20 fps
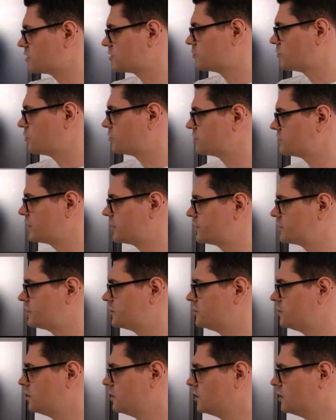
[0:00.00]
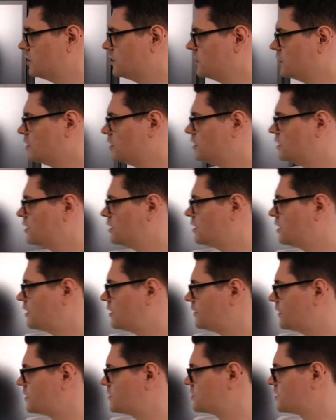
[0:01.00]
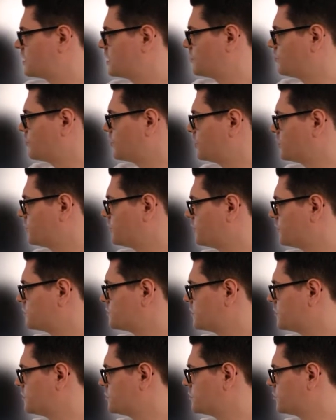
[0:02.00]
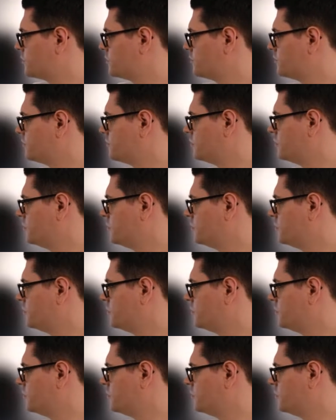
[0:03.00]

Explorer section, and then select my USB drive,